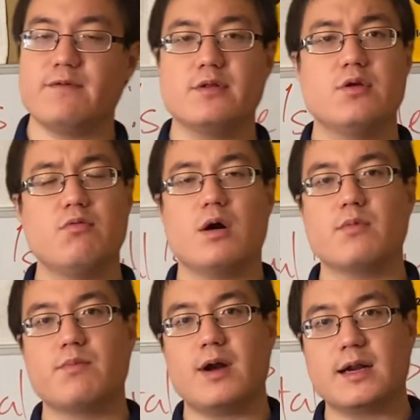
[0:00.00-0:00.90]
If you do want
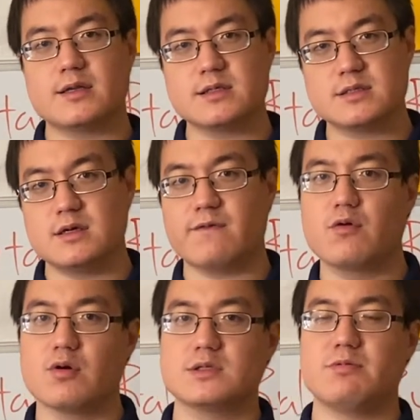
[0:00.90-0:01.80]
more practice, of
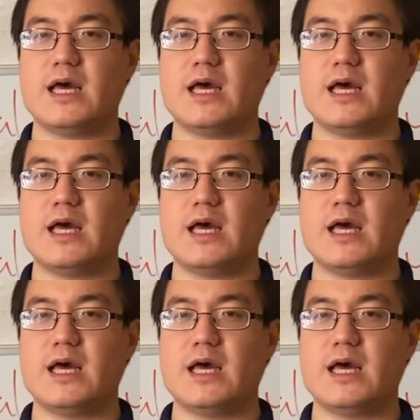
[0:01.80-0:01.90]
course we